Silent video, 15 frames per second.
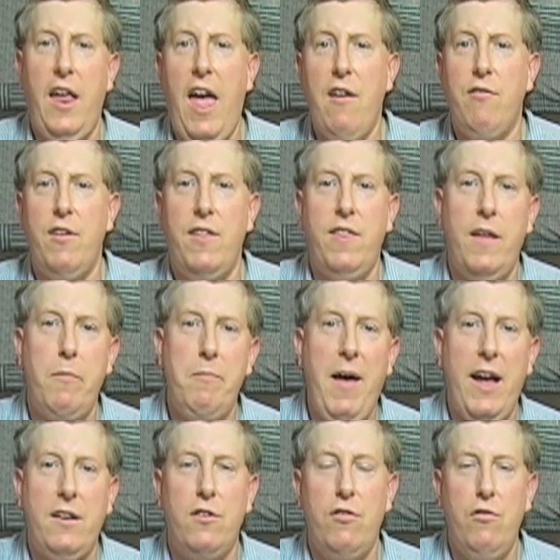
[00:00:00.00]
everything
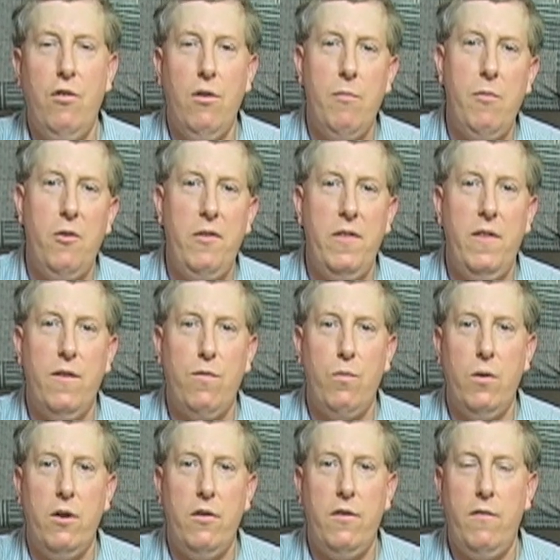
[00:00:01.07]
back to normal in this
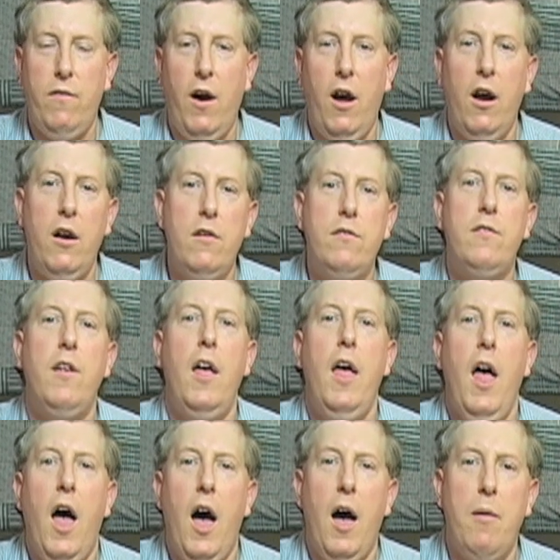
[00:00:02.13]
world of ours,
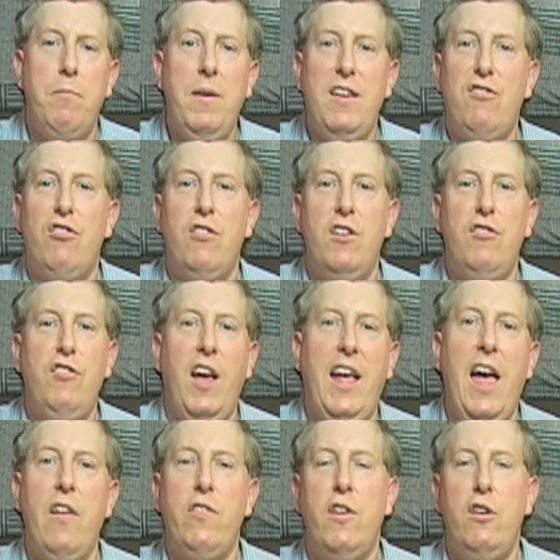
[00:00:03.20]
be sure to check
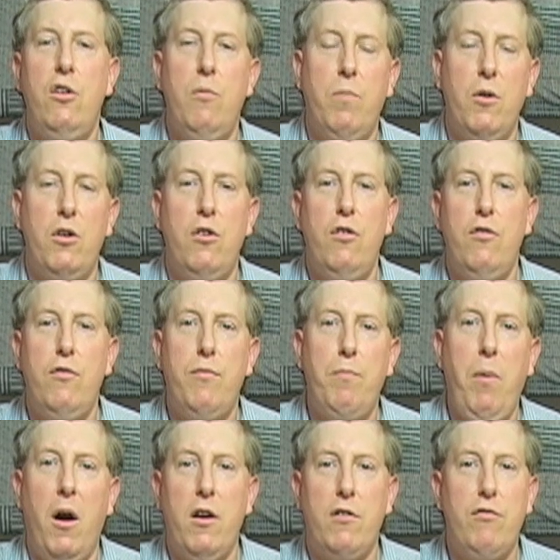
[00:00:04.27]
out the Newport News
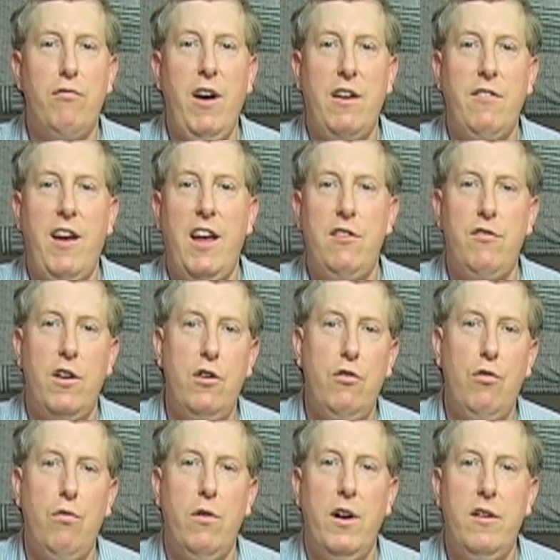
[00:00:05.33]
Parks Recreation and
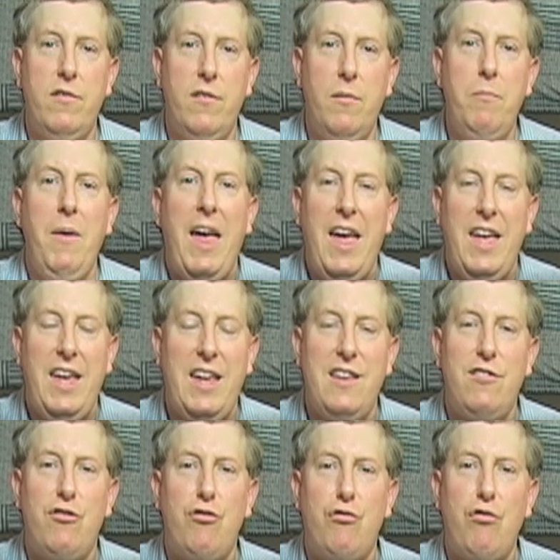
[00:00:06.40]
Tourism
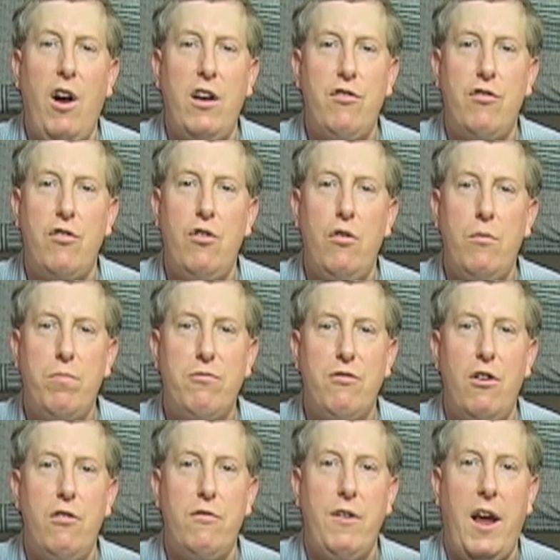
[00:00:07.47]
instructional
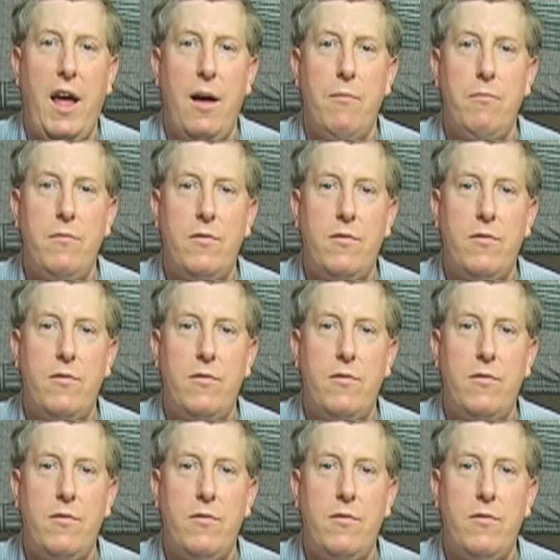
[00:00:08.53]
programs.